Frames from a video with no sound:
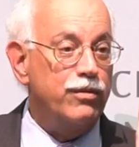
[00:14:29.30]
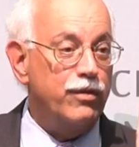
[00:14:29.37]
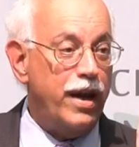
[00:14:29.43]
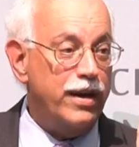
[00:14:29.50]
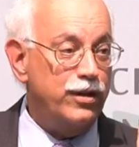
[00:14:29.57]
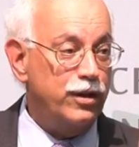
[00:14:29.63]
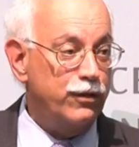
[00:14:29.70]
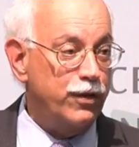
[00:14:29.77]

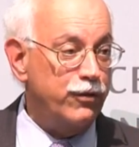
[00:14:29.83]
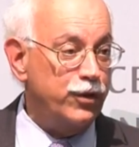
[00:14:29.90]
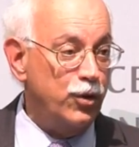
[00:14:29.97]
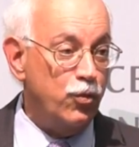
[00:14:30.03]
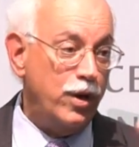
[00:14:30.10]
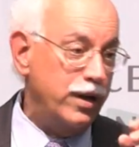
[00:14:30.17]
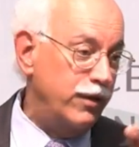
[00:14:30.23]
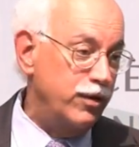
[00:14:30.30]

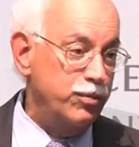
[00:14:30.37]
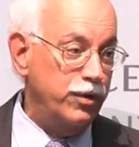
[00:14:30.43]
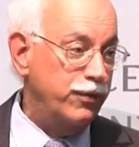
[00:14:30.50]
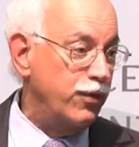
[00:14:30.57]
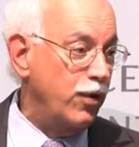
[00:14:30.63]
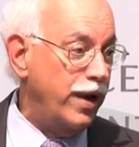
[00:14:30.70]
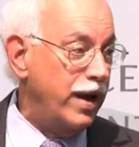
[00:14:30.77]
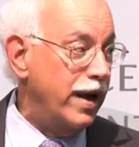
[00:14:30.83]
1951, even
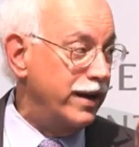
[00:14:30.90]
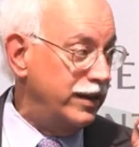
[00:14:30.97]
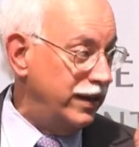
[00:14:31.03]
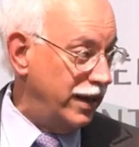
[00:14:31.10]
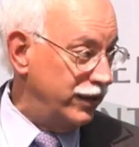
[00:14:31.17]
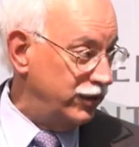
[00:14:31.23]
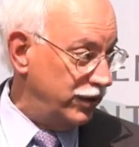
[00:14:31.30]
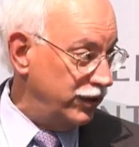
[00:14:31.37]
before
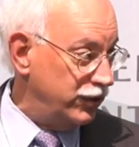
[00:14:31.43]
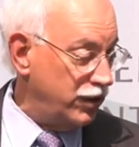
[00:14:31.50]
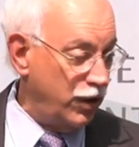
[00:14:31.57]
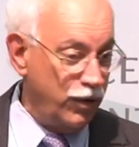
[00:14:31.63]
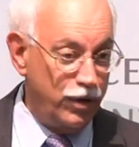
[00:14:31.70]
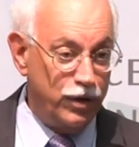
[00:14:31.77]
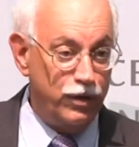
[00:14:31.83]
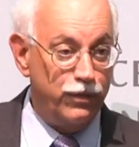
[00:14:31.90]
AID as it is
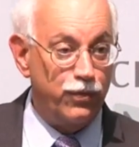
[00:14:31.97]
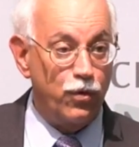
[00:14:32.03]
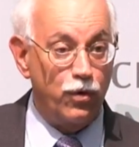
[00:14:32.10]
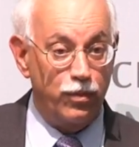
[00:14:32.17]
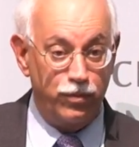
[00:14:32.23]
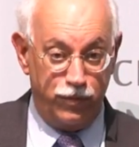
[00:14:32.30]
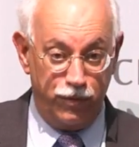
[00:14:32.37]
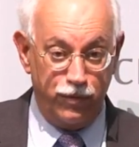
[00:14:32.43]
currently
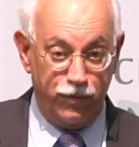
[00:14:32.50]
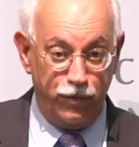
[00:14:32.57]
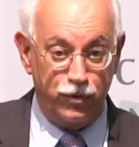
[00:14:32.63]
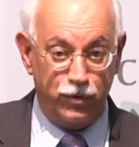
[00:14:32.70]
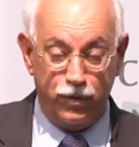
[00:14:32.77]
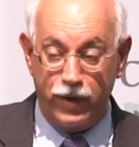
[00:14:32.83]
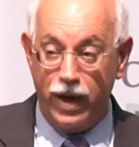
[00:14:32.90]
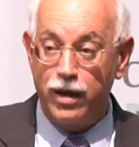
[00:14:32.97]
formed
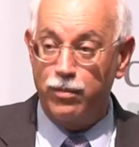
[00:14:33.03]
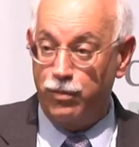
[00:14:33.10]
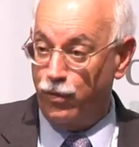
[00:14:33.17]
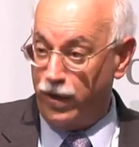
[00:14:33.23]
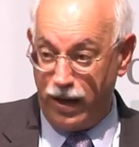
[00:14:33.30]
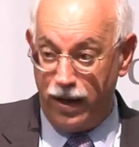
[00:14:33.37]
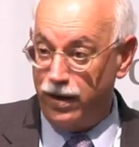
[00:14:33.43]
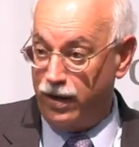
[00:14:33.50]
was created, but
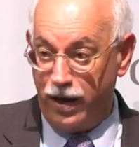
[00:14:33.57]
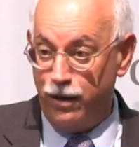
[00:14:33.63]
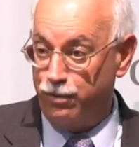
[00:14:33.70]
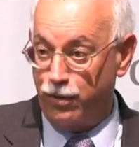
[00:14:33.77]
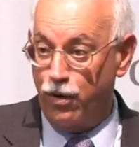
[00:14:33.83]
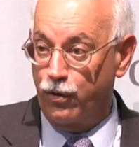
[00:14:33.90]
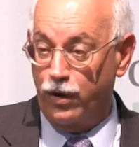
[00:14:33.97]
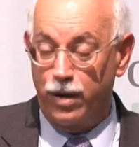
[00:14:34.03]
we had an
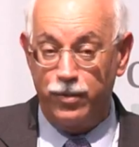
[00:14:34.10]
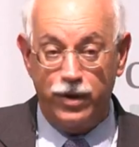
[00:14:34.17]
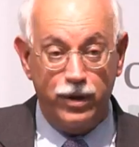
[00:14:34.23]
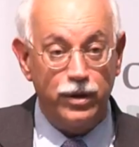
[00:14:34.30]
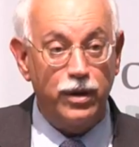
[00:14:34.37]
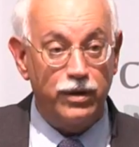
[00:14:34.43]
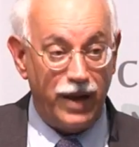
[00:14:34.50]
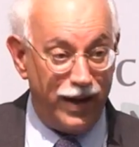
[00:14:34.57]
aid program in
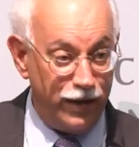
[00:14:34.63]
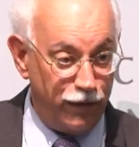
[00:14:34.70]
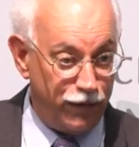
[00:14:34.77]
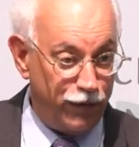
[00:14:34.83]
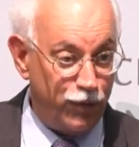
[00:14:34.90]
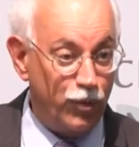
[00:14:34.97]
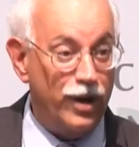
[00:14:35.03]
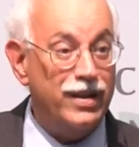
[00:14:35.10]
India,
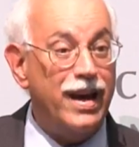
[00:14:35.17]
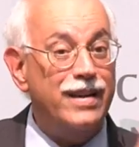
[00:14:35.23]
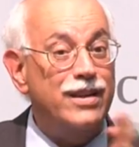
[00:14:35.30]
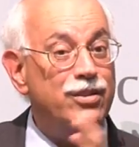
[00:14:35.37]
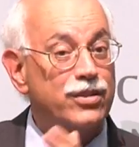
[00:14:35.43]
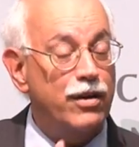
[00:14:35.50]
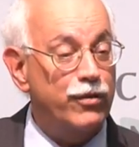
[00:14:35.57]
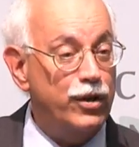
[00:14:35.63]
1951,
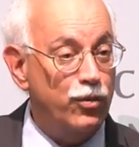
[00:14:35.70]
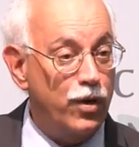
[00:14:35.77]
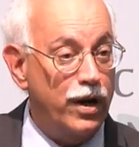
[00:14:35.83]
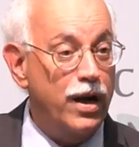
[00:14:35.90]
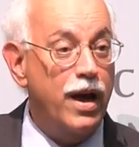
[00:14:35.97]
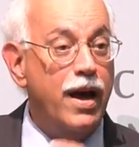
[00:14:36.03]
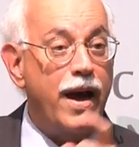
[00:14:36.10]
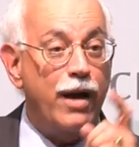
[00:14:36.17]

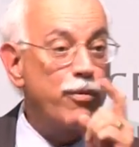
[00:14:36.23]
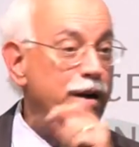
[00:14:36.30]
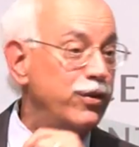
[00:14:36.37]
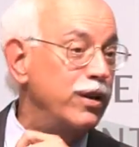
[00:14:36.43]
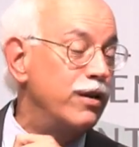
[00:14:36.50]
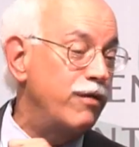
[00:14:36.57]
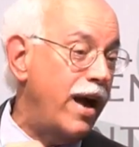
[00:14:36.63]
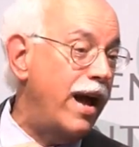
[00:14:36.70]
1971. I
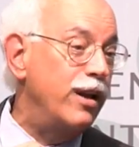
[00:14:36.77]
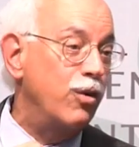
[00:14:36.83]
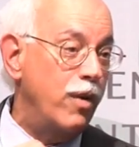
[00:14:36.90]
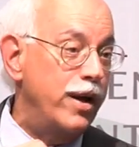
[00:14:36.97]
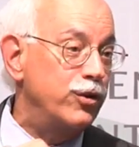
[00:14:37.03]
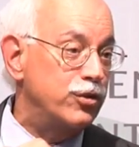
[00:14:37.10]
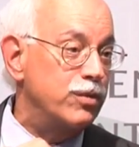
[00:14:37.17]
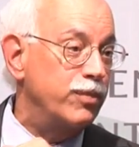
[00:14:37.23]
read the
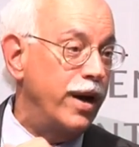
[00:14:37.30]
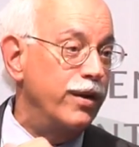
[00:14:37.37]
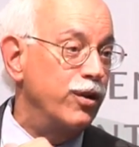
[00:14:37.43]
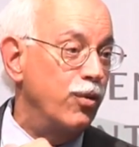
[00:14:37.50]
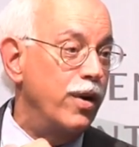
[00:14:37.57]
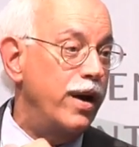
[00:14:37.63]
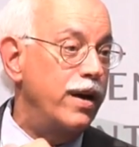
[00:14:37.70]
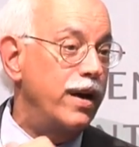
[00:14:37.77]
evaluation, by
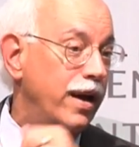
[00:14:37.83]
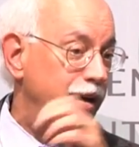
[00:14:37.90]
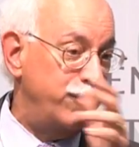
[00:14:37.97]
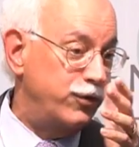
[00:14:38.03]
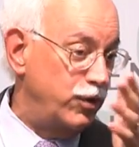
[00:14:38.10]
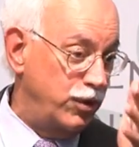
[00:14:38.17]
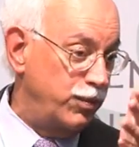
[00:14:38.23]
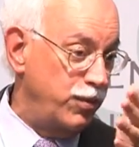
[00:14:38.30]
the way,
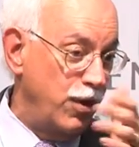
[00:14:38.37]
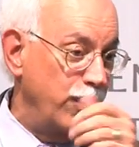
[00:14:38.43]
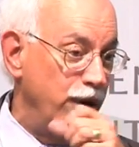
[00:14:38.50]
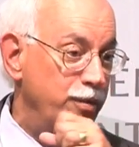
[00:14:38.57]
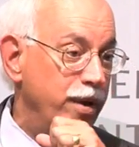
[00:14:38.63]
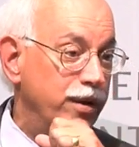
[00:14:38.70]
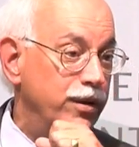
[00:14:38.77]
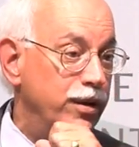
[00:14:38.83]
after the
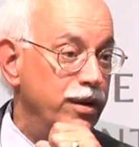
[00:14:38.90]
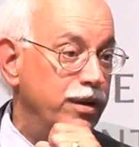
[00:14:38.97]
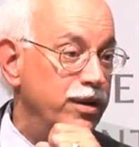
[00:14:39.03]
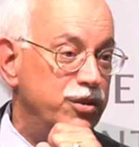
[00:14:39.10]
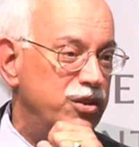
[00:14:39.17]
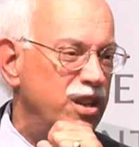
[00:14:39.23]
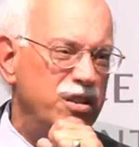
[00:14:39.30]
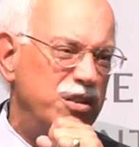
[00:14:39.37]
program ended, and
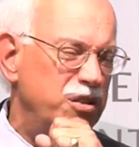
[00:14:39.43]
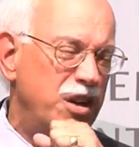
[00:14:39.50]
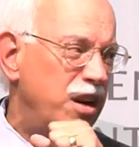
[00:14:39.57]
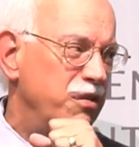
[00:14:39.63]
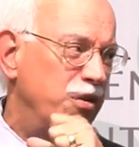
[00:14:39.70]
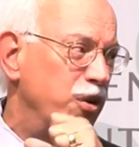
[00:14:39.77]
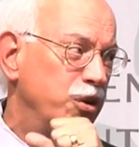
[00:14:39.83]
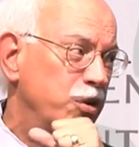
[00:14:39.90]
it said, this is
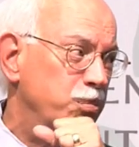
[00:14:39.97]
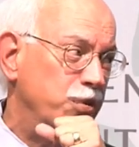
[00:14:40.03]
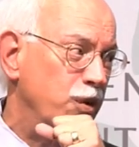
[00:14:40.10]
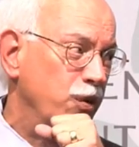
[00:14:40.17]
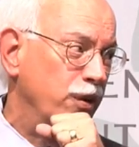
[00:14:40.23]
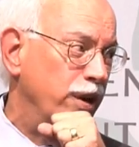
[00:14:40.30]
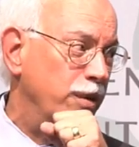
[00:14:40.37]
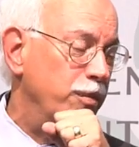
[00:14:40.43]
not a very good
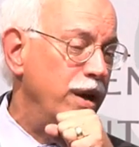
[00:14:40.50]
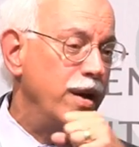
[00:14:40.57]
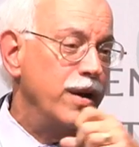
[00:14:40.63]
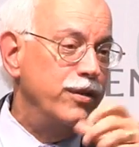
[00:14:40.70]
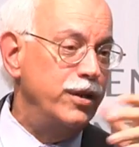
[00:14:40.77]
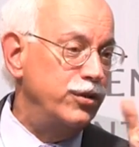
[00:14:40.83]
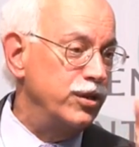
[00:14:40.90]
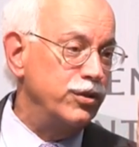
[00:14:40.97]
program.
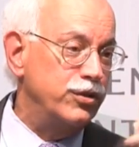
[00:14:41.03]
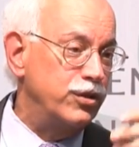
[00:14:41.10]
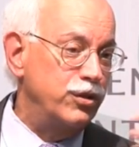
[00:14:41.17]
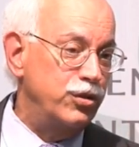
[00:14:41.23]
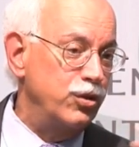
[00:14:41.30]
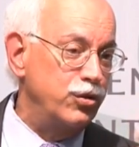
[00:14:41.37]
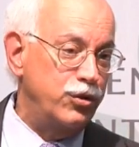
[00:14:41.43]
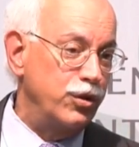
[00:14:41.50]
These
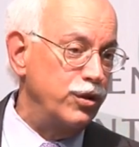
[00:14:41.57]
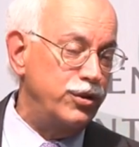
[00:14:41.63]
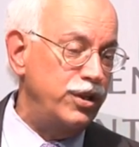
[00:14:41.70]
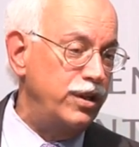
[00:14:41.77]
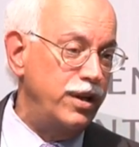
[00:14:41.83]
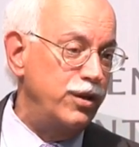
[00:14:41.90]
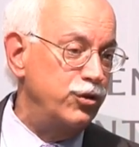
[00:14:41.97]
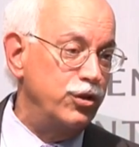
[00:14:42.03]
institutes,
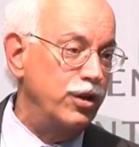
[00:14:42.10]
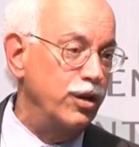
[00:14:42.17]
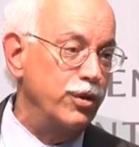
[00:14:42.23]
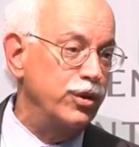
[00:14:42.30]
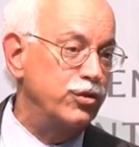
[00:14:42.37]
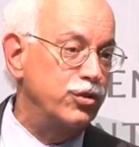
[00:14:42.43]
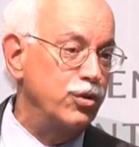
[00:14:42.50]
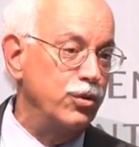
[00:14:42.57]
13
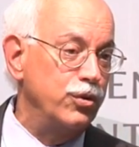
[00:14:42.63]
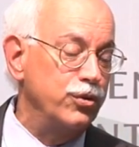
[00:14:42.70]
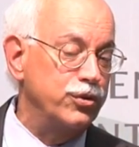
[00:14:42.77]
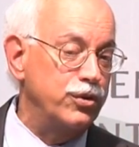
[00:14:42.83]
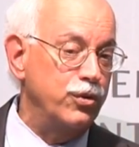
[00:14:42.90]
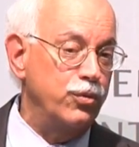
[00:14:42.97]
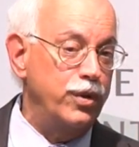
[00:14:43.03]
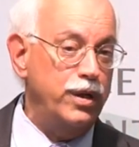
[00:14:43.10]
engineering
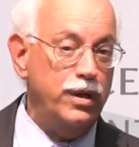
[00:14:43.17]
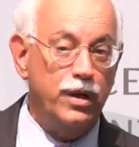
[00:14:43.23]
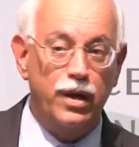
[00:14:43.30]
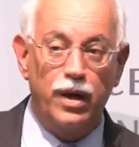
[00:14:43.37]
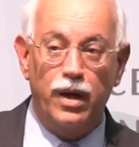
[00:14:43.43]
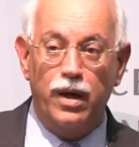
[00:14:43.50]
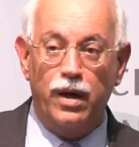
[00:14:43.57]
schools that we